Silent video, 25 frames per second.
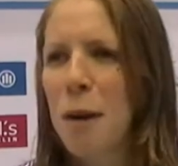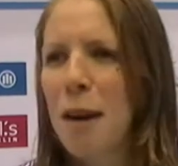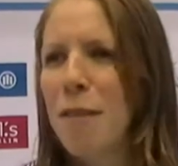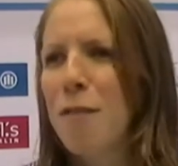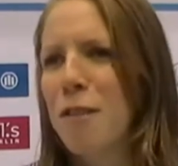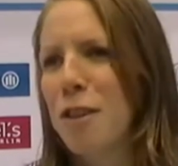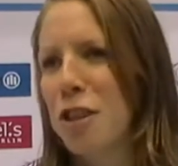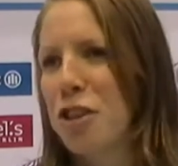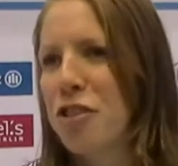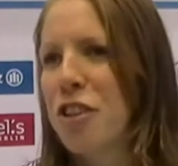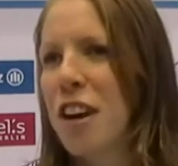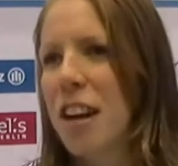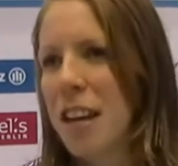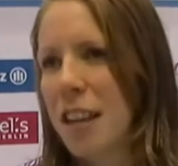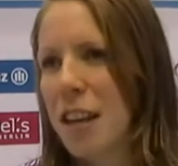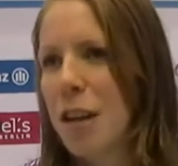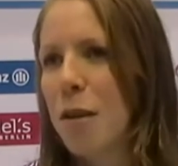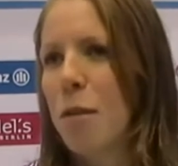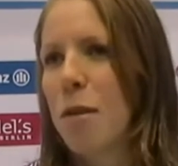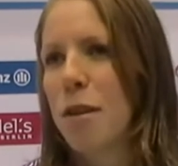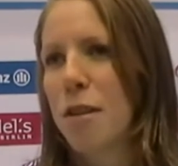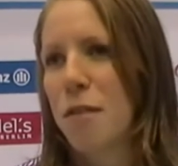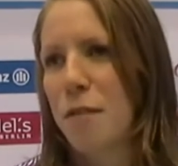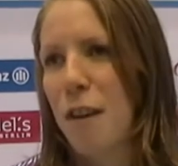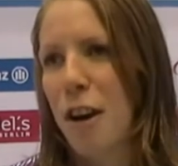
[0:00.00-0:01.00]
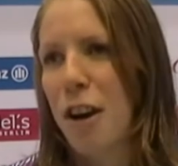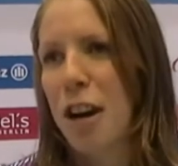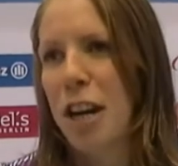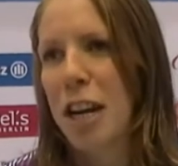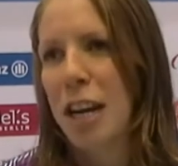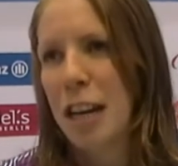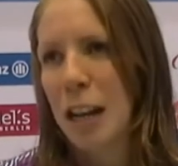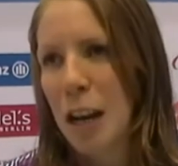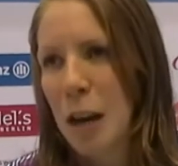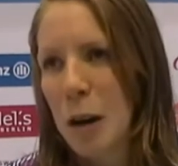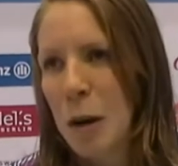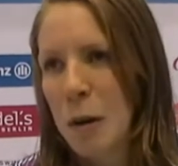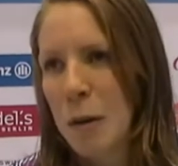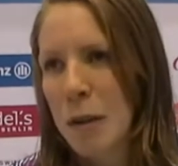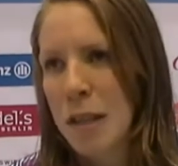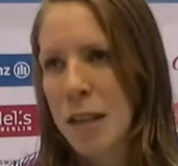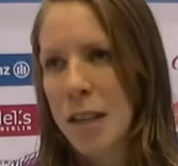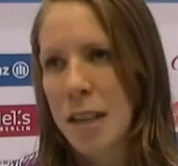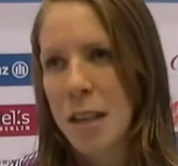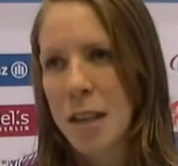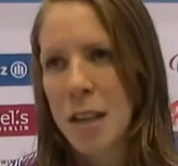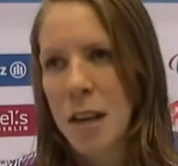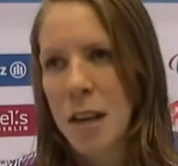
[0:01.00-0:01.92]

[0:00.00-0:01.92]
quite frustrating that it was very close.